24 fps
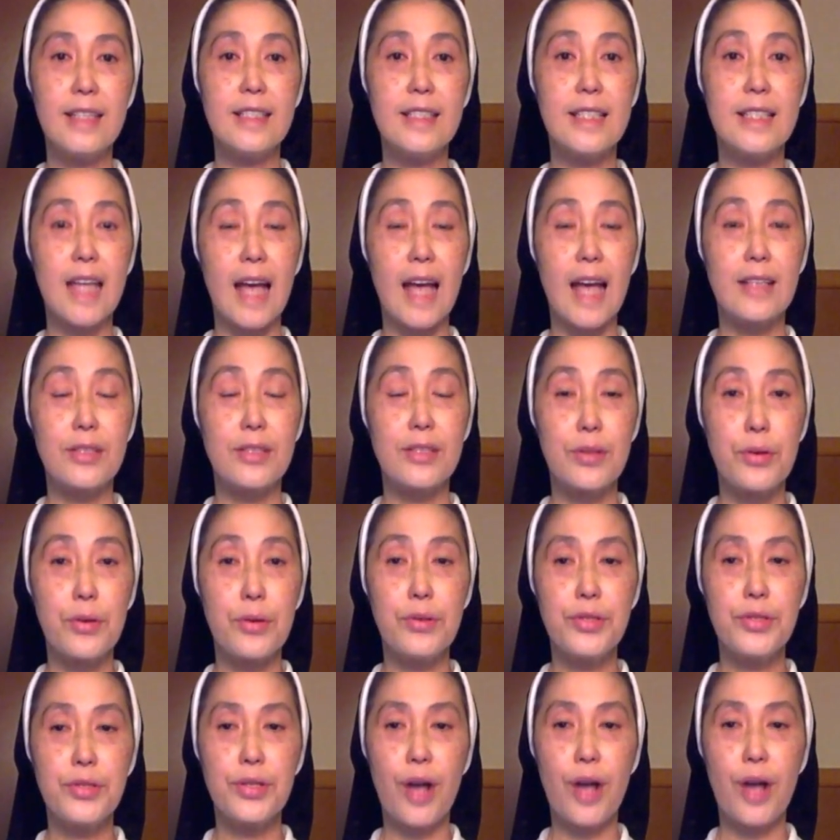she has those
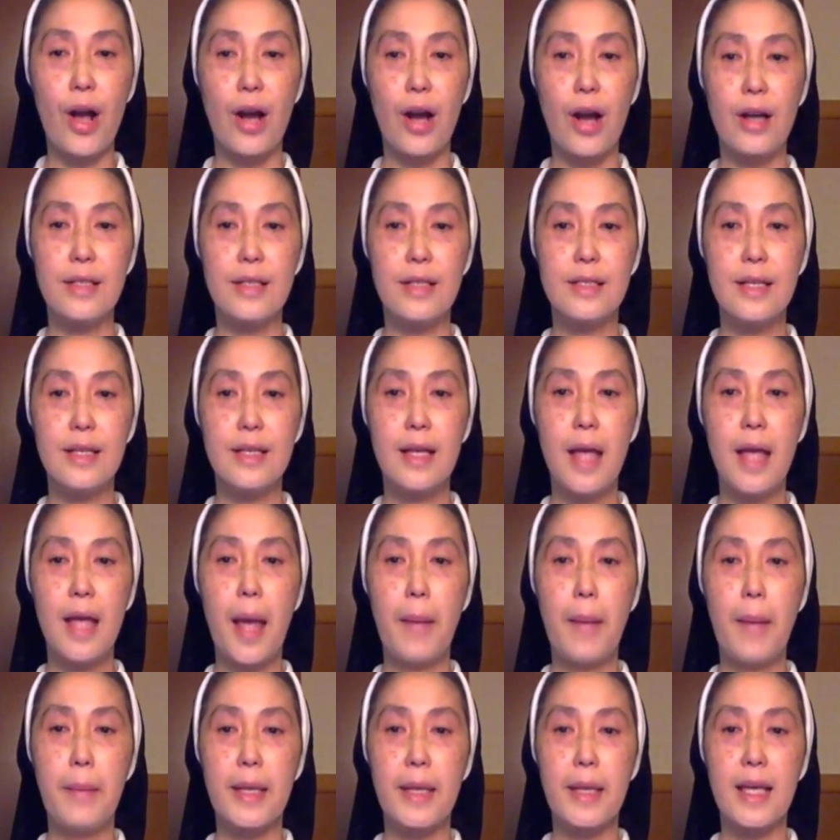scars,
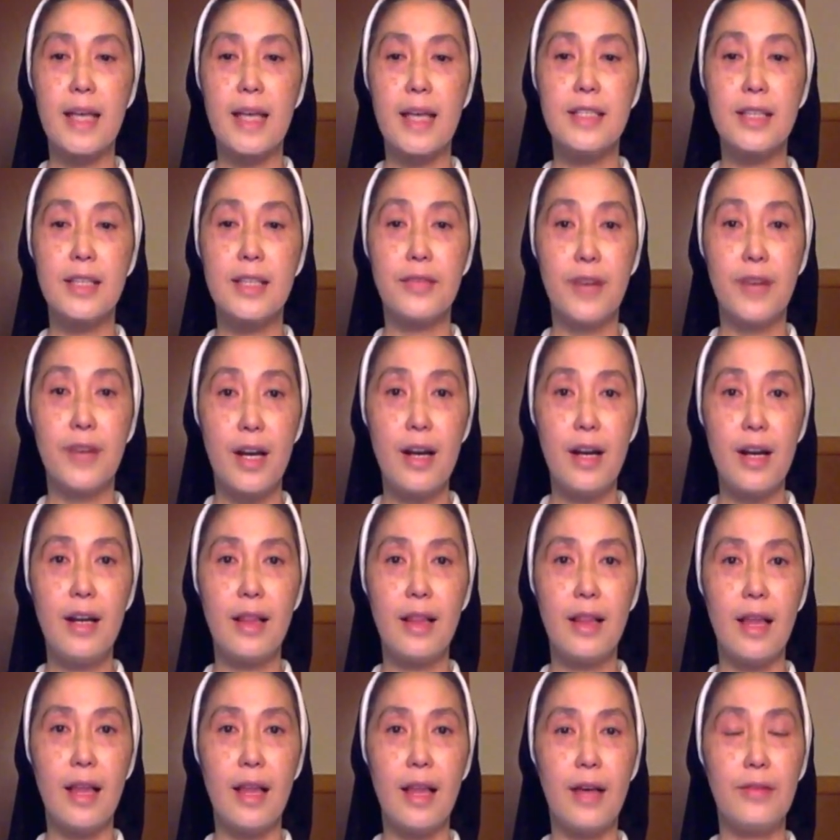because of her
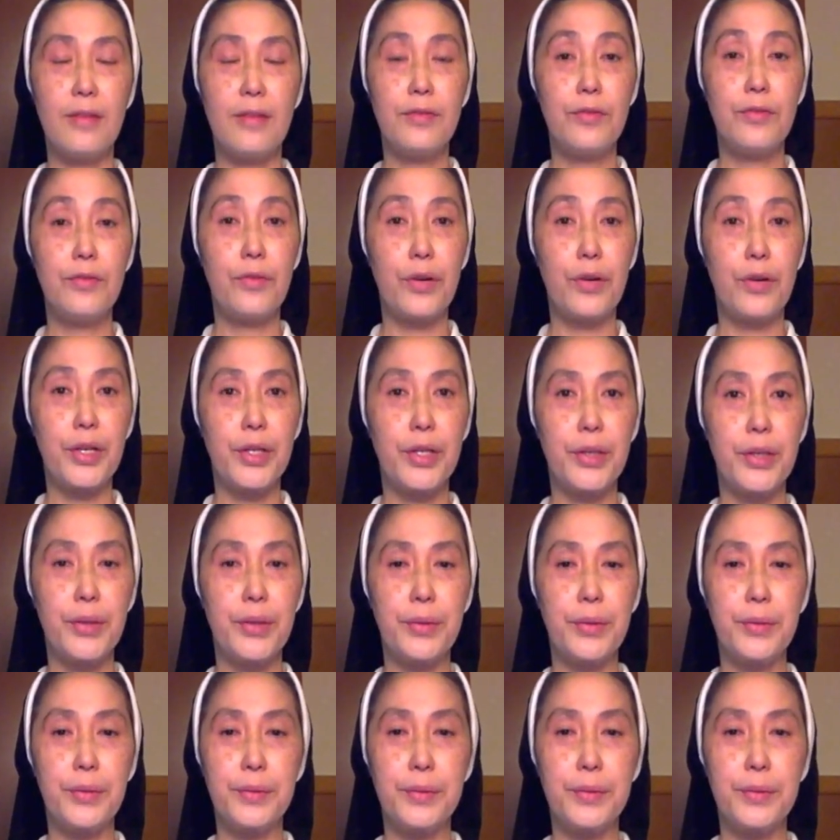love for you."